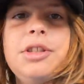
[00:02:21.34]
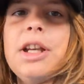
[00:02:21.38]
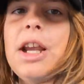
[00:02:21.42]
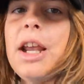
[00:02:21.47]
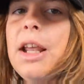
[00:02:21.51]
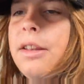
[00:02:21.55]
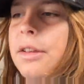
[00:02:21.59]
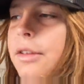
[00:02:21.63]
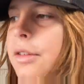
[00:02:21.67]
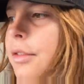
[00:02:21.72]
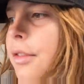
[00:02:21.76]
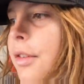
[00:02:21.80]

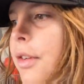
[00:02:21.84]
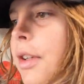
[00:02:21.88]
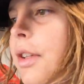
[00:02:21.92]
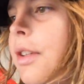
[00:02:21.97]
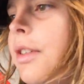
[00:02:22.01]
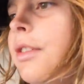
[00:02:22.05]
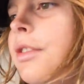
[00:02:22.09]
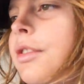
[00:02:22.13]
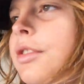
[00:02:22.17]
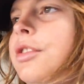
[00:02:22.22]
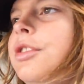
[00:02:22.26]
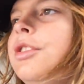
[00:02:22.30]
chandlery
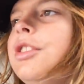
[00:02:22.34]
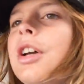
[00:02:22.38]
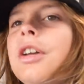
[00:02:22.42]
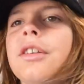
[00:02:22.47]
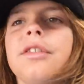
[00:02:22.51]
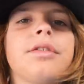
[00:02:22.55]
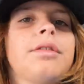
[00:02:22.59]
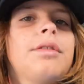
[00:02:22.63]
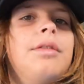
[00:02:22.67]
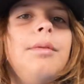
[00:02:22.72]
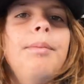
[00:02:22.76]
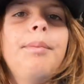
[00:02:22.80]
is
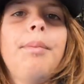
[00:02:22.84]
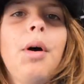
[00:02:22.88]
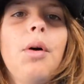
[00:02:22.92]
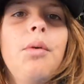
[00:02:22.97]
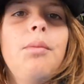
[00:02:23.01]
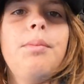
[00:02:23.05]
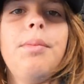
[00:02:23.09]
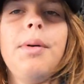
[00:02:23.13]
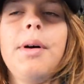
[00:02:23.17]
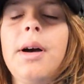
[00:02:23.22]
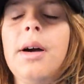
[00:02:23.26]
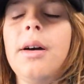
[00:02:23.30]
just the
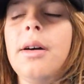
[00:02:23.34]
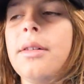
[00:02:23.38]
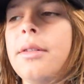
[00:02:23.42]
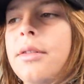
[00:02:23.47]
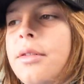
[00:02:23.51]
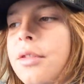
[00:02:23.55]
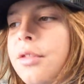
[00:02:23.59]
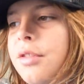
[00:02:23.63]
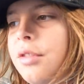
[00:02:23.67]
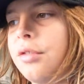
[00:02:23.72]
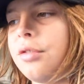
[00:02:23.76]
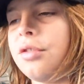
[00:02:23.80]
boat
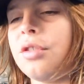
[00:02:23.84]
parts